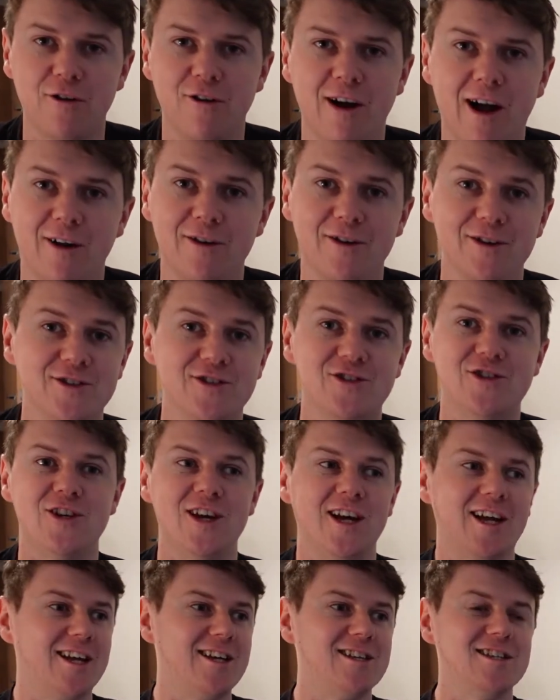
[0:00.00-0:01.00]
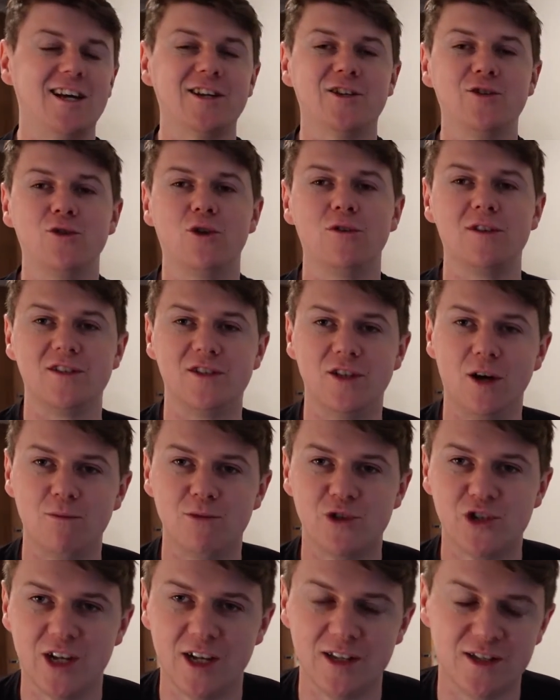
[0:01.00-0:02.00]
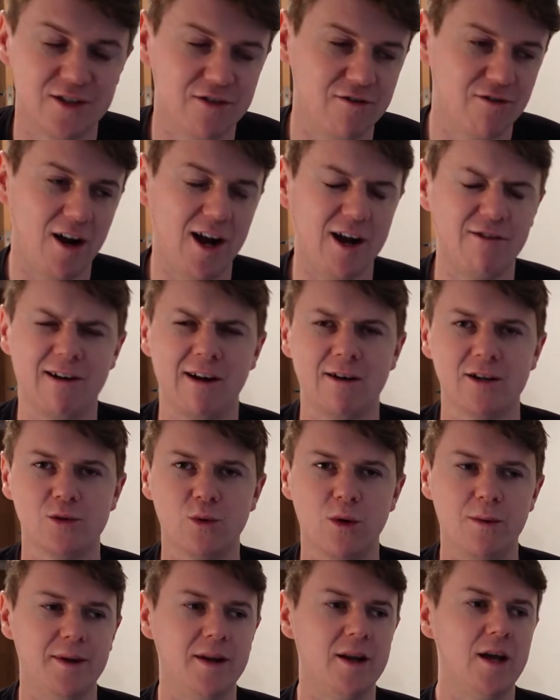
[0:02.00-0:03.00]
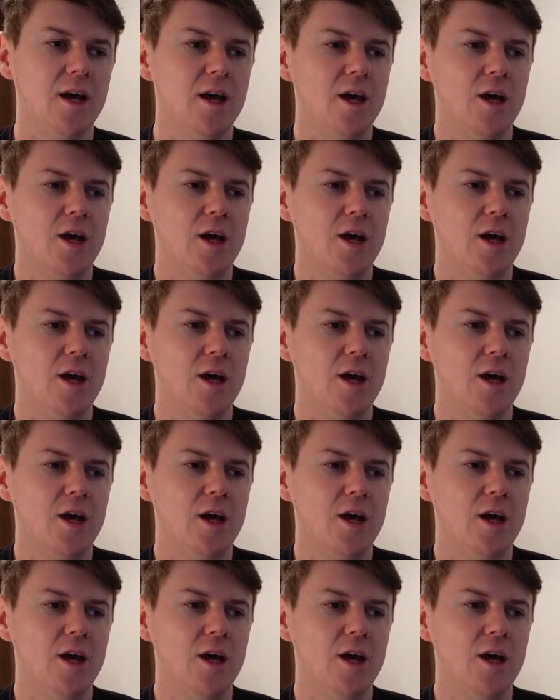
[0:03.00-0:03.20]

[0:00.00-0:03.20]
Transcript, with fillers: around his chick. He's like doing all these dumb shits right around his women.